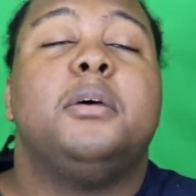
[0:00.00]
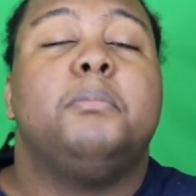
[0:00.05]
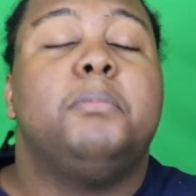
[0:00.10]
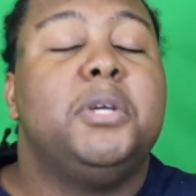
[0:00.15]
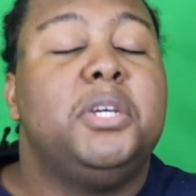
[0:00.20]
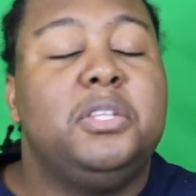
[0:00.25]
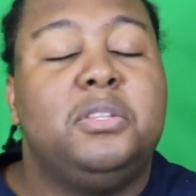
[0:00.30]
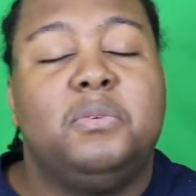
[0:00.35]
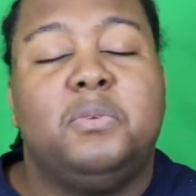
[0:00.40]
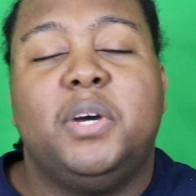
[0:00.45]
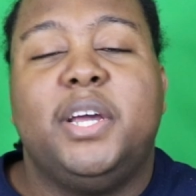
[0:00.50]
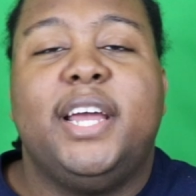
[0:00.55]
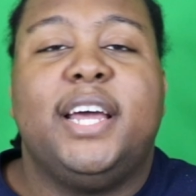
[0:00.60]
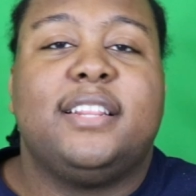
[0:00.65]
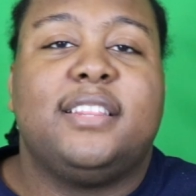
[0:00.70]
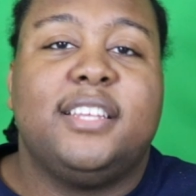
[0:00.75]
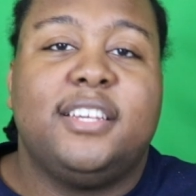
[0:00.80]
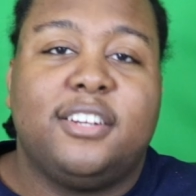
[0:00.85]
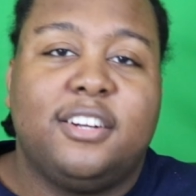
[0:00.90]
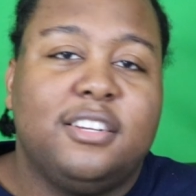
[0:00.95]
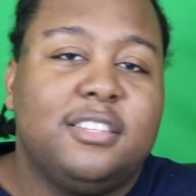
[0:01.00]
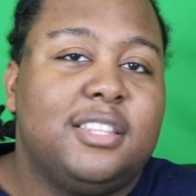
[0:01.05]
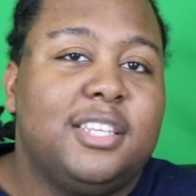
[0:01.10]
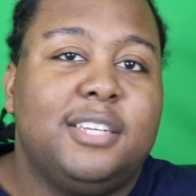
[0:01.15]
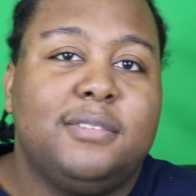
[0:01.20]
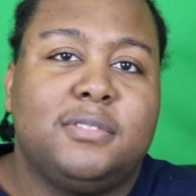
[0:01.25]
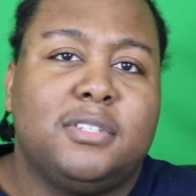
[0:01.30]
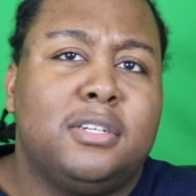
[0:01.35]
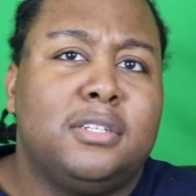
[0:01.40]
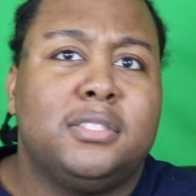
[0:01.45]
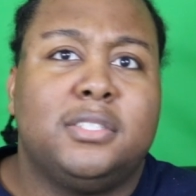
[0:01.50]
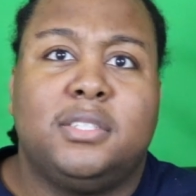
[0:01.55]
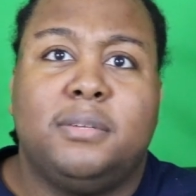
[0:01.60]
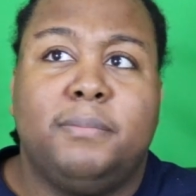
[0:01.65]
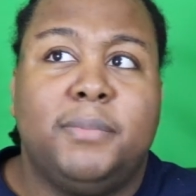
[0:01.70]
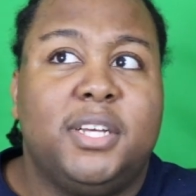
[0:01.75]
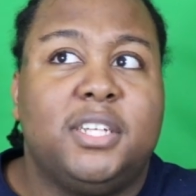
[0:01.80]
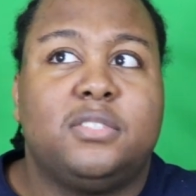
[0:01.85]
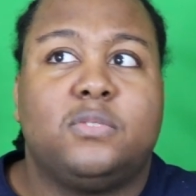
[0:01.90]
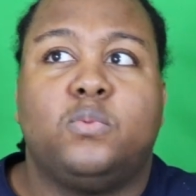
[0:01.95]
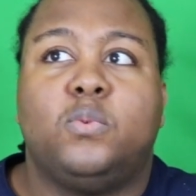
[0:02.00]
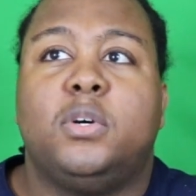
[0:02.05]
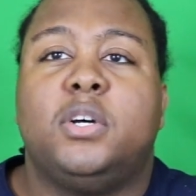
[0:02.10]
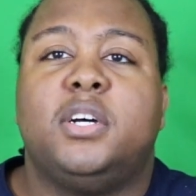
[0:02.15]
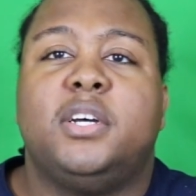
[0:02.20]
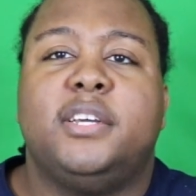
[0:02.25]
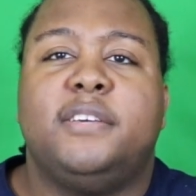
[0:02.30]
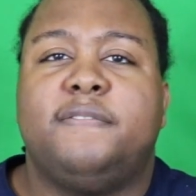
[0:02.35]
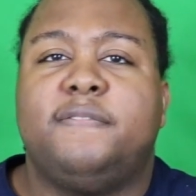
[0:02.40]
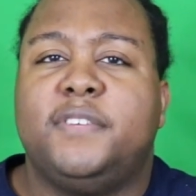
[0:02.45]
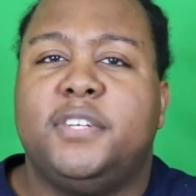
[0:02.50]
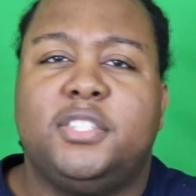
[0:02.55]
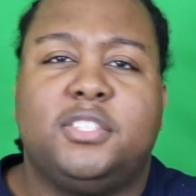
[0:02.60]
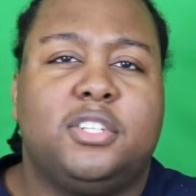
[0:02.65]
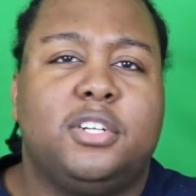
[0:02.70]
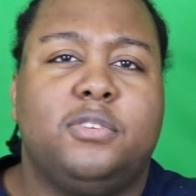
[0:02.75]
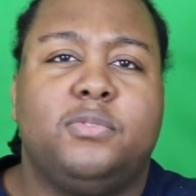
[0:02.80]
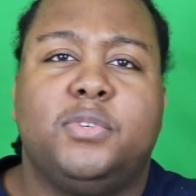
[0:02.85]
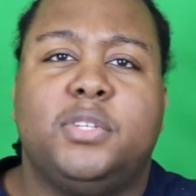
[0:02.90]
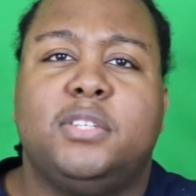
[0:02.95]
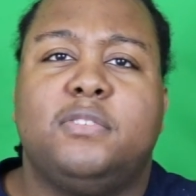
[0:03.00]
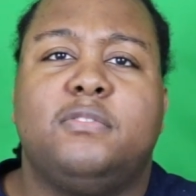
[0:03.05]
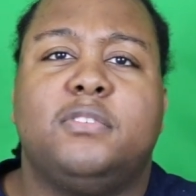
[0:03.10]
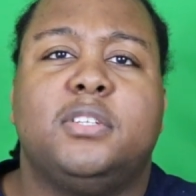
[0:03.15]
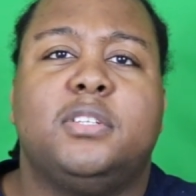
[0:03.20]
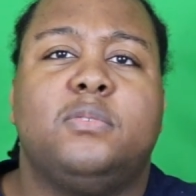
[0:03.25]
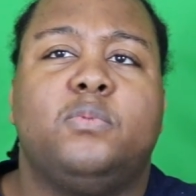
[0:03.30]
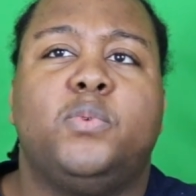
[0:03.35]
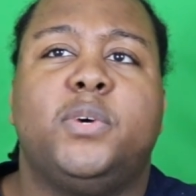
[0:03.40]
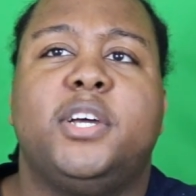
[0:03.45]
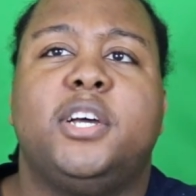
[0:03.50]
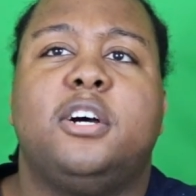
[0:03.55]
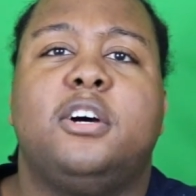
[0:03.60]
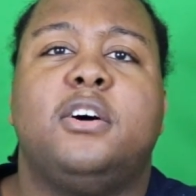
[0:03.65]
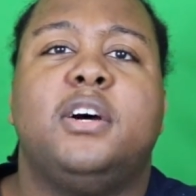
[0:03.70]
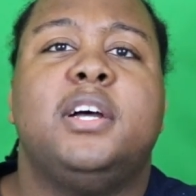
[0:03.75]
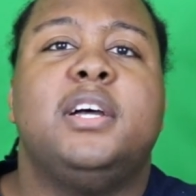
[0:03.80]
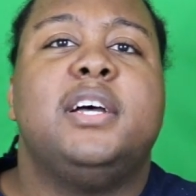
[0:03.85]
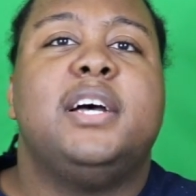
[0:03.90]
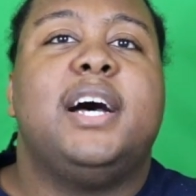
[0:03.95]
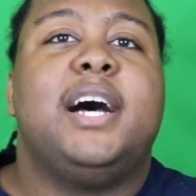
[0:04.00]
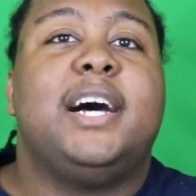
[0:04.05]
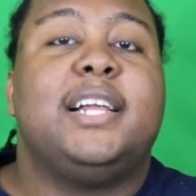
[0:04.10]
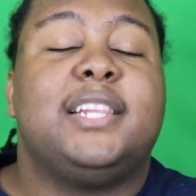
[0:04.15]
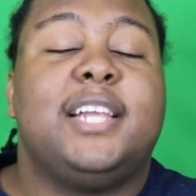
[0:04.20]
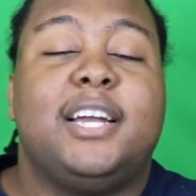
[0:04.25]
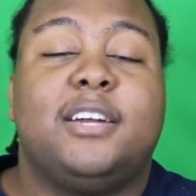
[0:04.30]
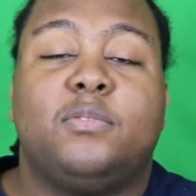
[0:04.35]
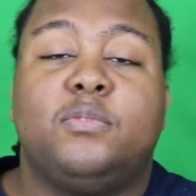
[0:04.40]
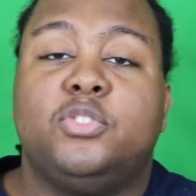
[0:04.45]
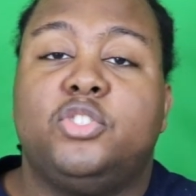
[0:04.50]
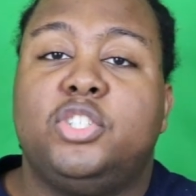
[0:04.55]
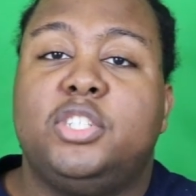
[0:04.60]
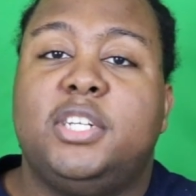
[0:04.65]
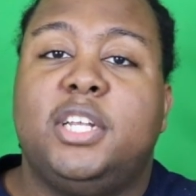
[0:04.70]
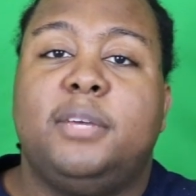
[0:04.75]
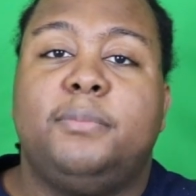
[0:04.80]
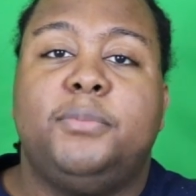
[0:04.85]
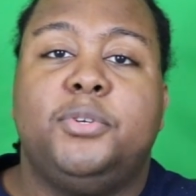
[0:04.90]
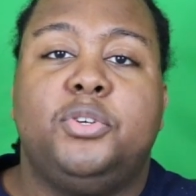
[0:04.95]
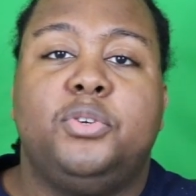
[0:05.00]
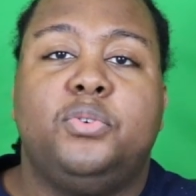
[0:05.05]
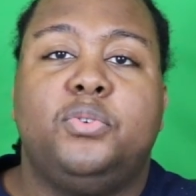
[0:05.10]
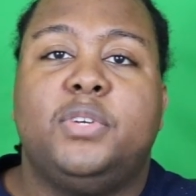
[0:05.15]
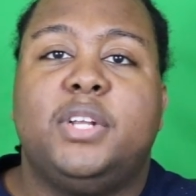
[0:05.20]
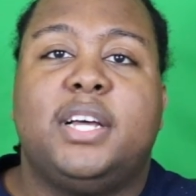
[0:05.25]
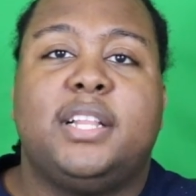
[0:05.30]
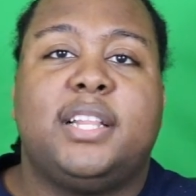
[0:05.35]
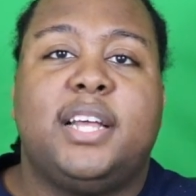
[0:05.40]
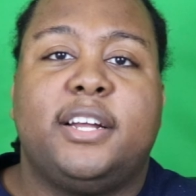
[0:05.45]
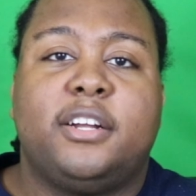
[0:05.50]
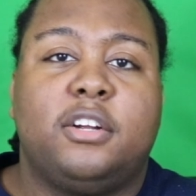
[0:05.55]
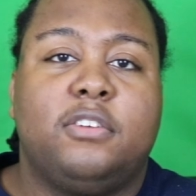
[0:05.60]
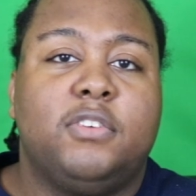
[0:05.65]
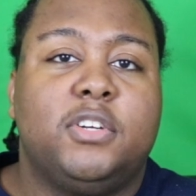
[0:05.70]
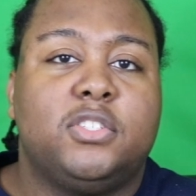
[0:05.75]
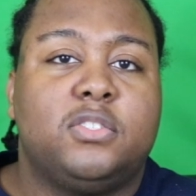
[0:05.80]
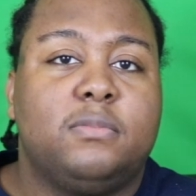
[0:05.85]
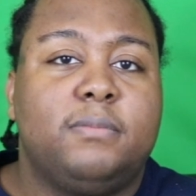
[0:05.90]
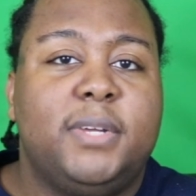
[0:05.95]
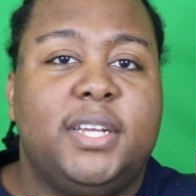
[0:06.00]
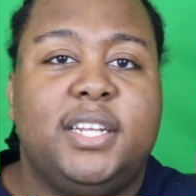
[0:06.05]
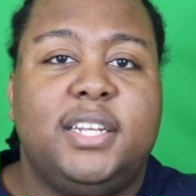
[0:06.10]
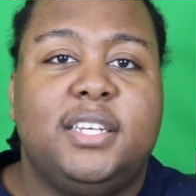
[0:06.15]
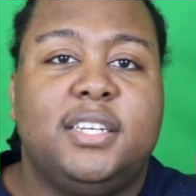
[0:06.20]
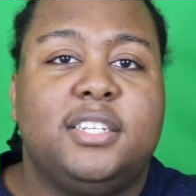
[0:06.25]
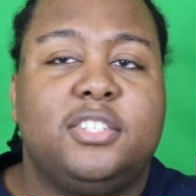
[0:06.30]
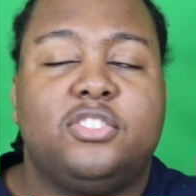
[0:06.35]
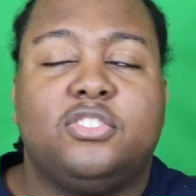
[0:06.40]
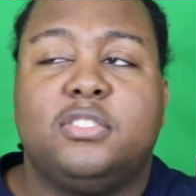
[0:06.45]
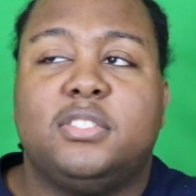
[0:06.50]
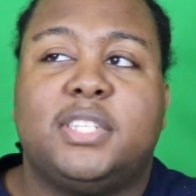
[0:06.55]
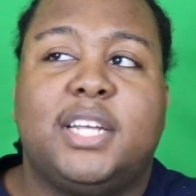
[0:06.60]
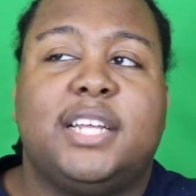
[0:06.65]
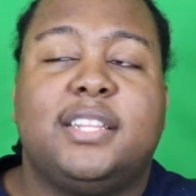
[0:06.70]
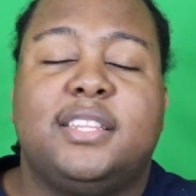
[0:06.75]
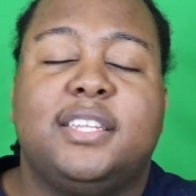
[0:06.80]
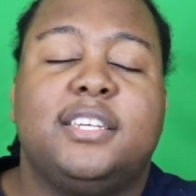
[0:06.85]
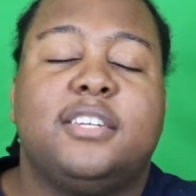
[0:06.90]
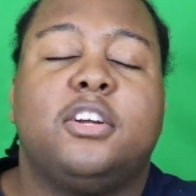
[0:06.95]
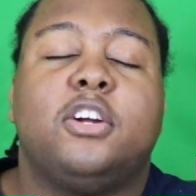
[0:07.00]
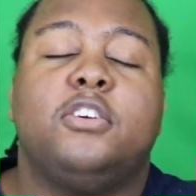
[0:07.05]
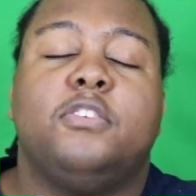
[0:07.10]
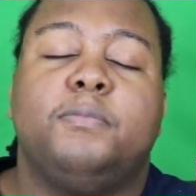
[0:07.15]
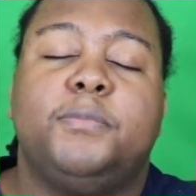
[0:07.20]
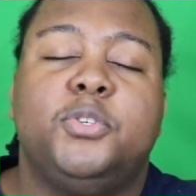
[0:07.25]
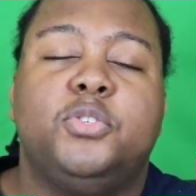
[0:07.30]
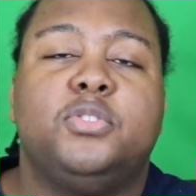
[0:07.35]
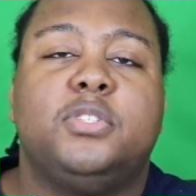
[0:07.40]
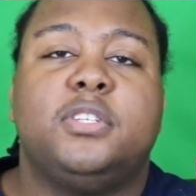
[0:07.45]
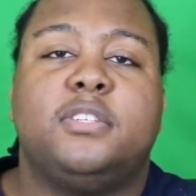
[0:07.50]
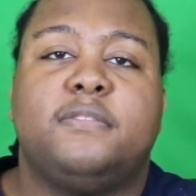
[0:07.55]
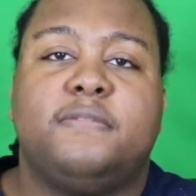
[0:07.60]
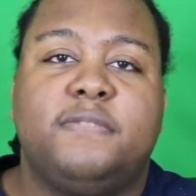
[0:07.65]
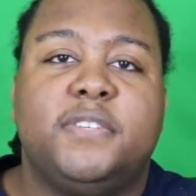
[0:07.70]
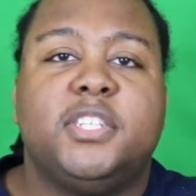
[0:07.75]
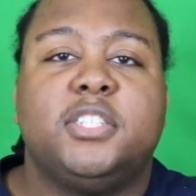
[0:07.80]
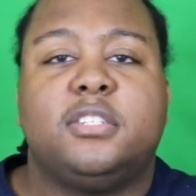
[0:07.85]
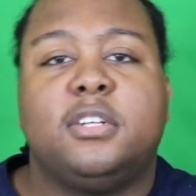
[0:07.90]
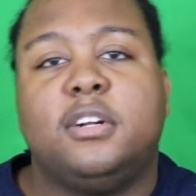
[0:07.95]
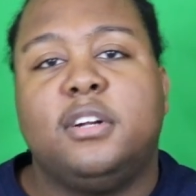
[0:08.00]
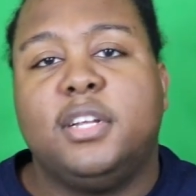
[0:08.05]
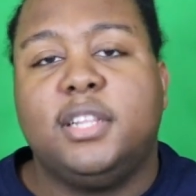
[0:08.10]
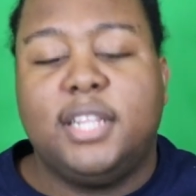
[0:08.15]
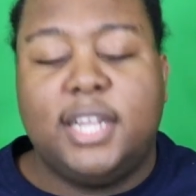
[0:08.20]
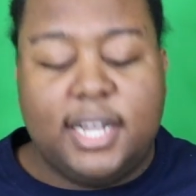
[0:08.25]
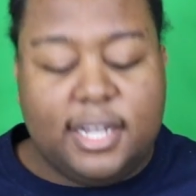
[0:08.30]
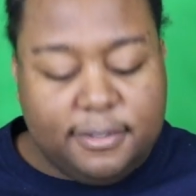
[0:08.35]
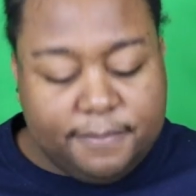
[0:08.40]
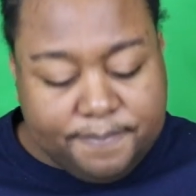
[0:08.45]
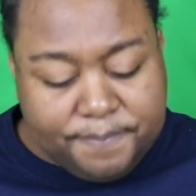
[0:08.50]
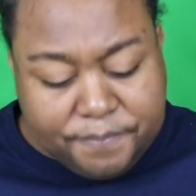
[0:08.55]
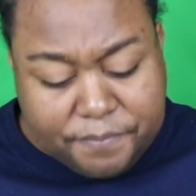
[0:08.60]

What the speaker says: But either way, I think her theme song is the best one. It fits her really, really well. I like when she debuted, and I like her WrestleMania entrance. I think her music fits her a lot.